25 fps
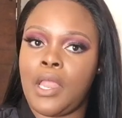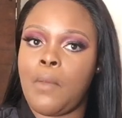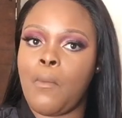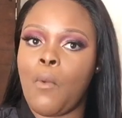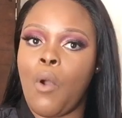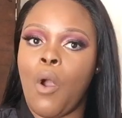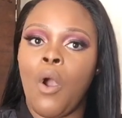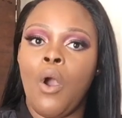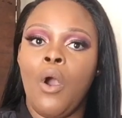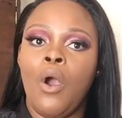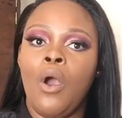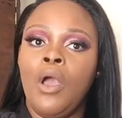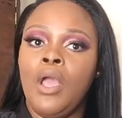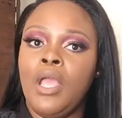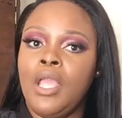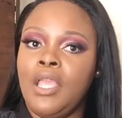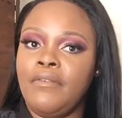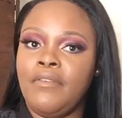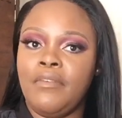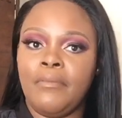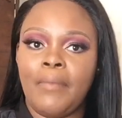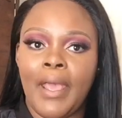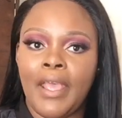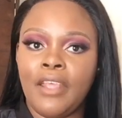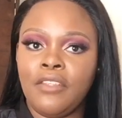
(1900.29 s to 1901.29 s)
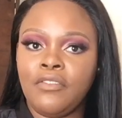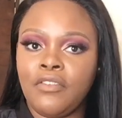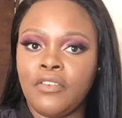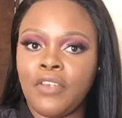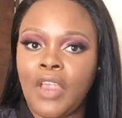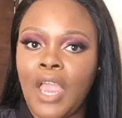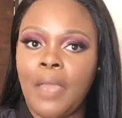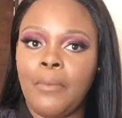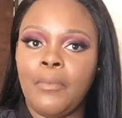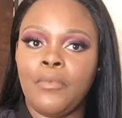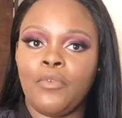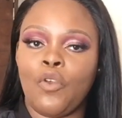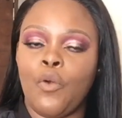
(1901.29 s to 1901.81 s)
Yeah, well, even my
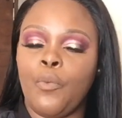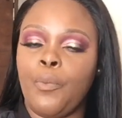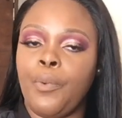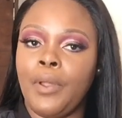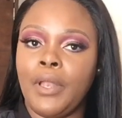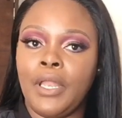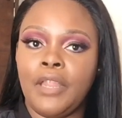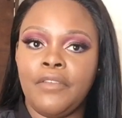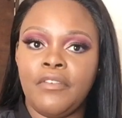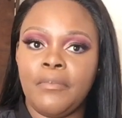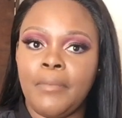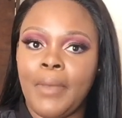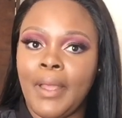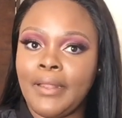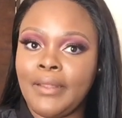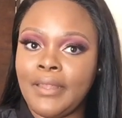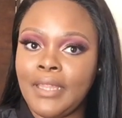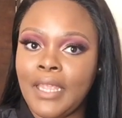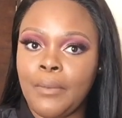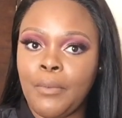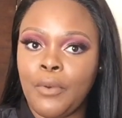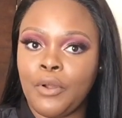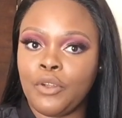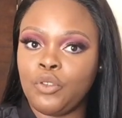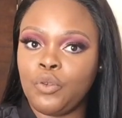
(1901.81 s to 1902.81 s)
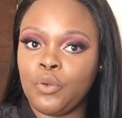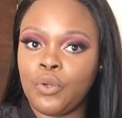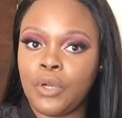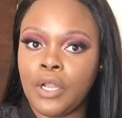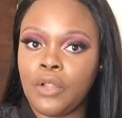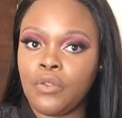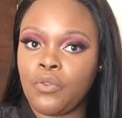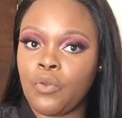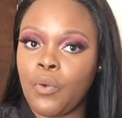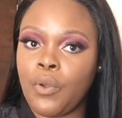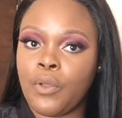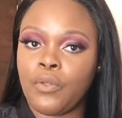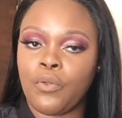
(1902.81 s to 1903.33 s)
Instagram is open, even my DM on Twitter
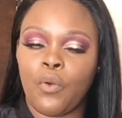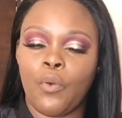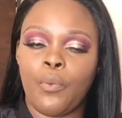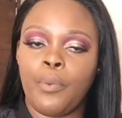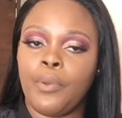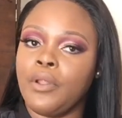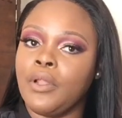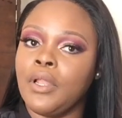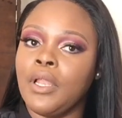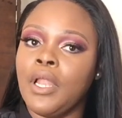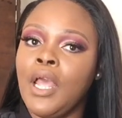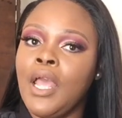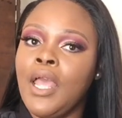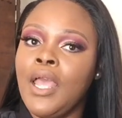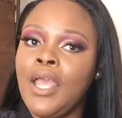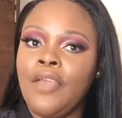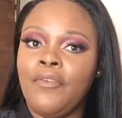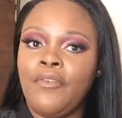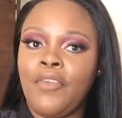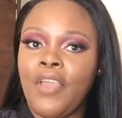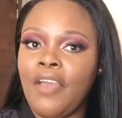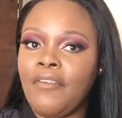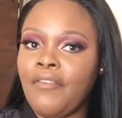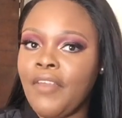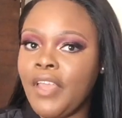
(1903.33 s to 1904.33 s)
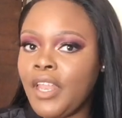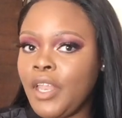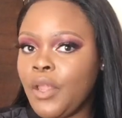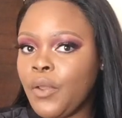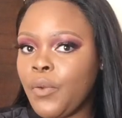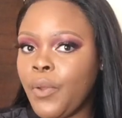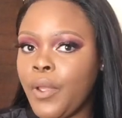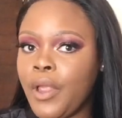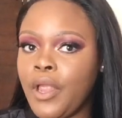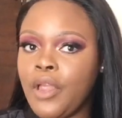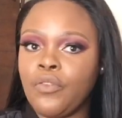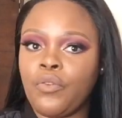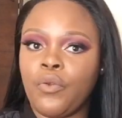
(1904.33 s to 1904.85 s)
is always open. If you have any
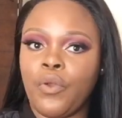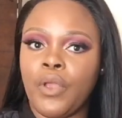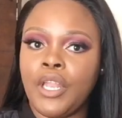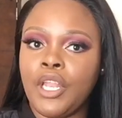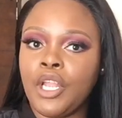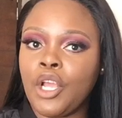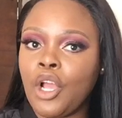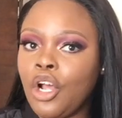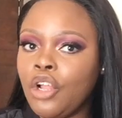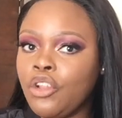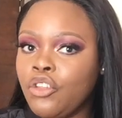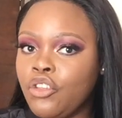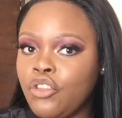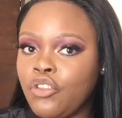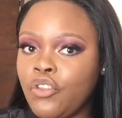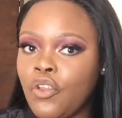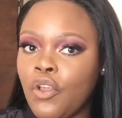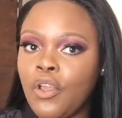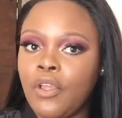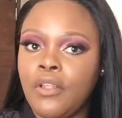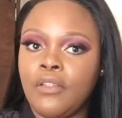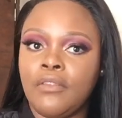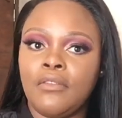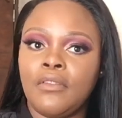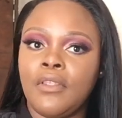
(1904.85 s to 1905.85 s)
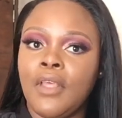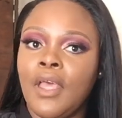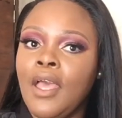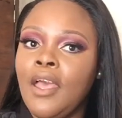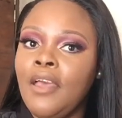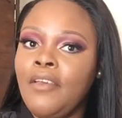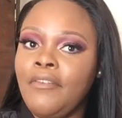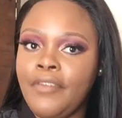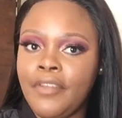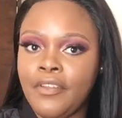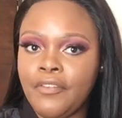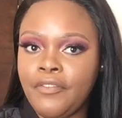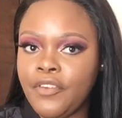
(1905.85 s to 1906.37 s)
queries or any concerns,
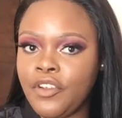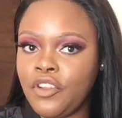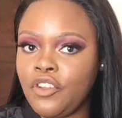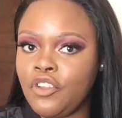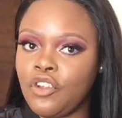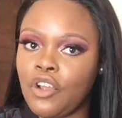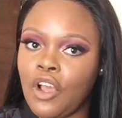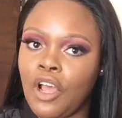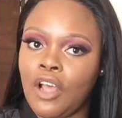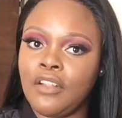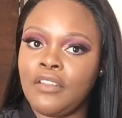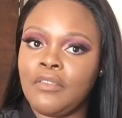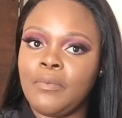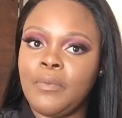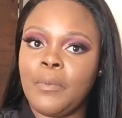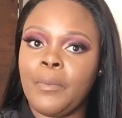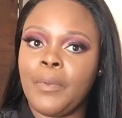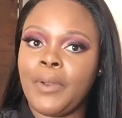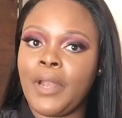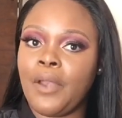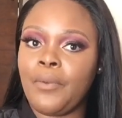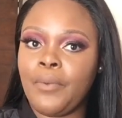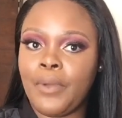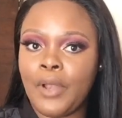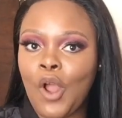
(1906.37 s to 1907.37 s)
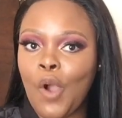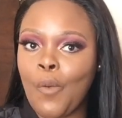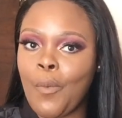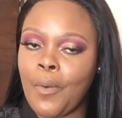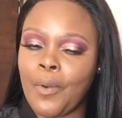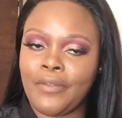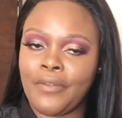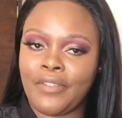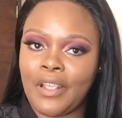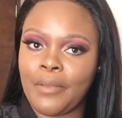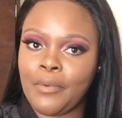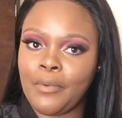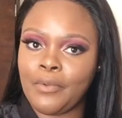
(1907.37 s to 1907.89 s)
feel free to ask me, but I really hope
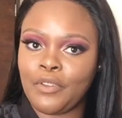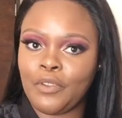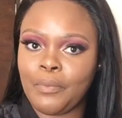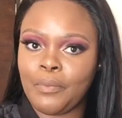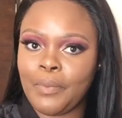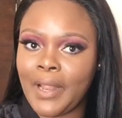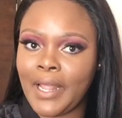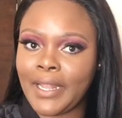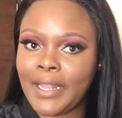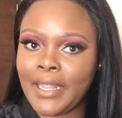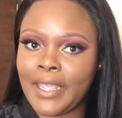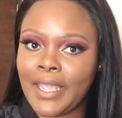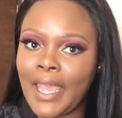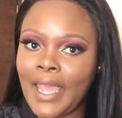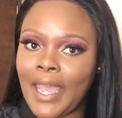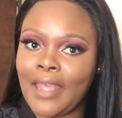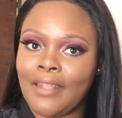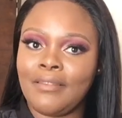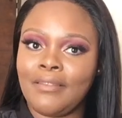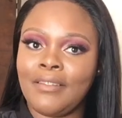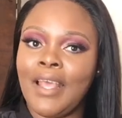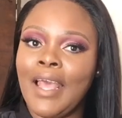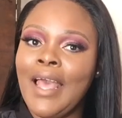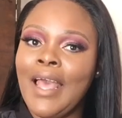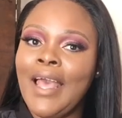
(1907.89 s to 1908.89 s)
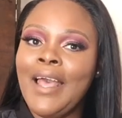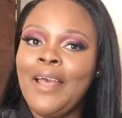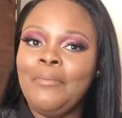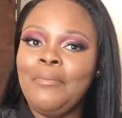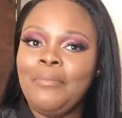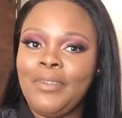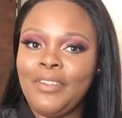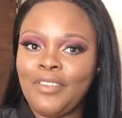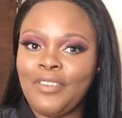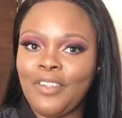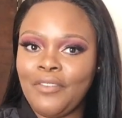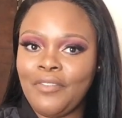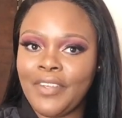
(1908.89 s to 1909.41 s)
I was able to plug you guys.
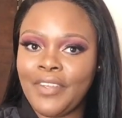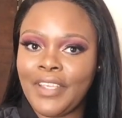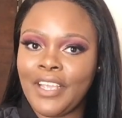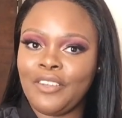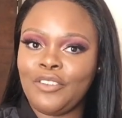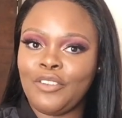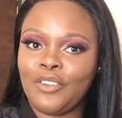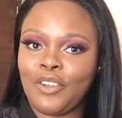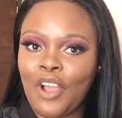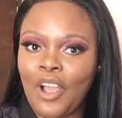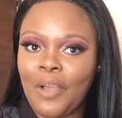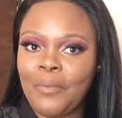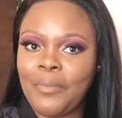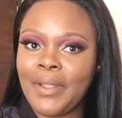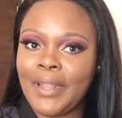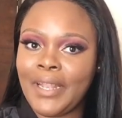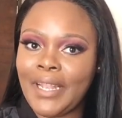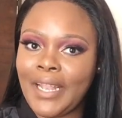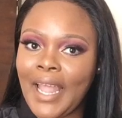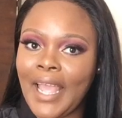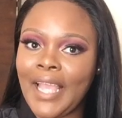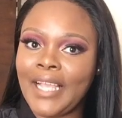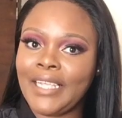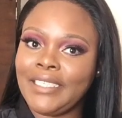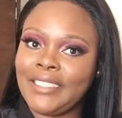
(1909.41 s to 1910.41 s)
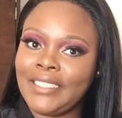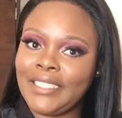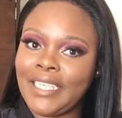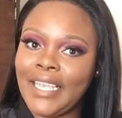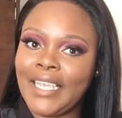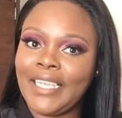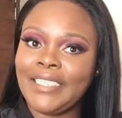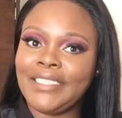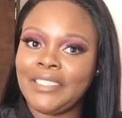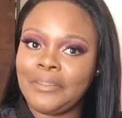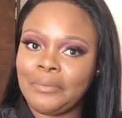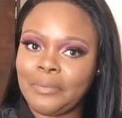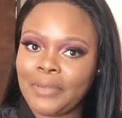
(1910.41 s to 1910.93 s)
Please don't forget to comment, like,
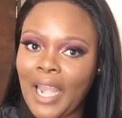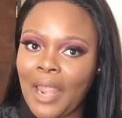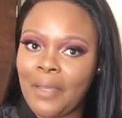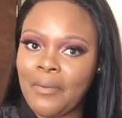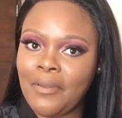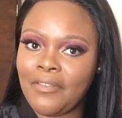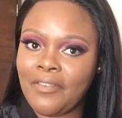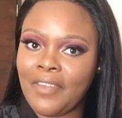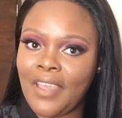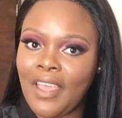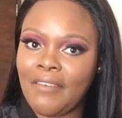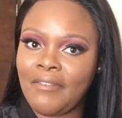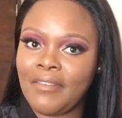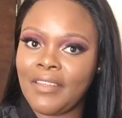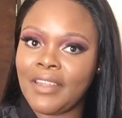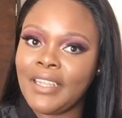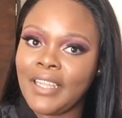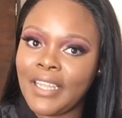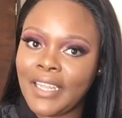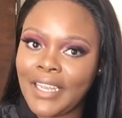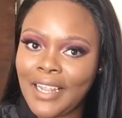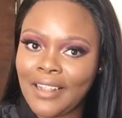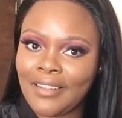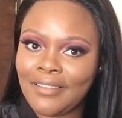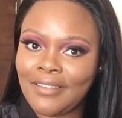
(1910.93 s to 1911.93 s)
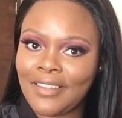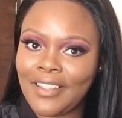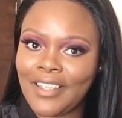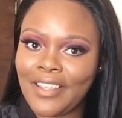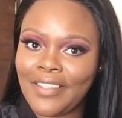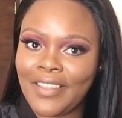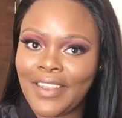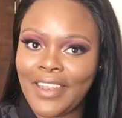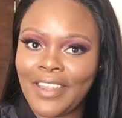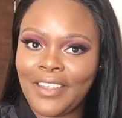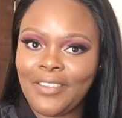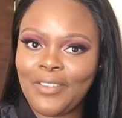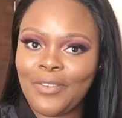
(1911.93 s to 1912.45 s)
share, subscribe if you haven't, and I'll see you
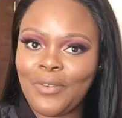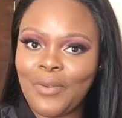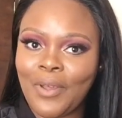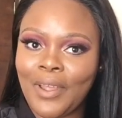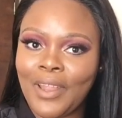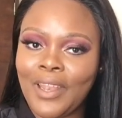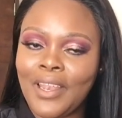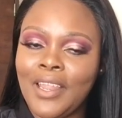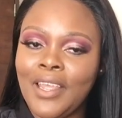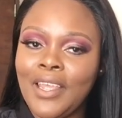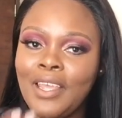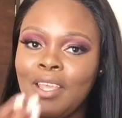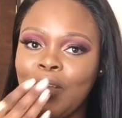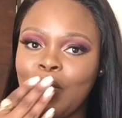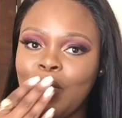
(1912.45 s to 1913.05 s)
in the next one.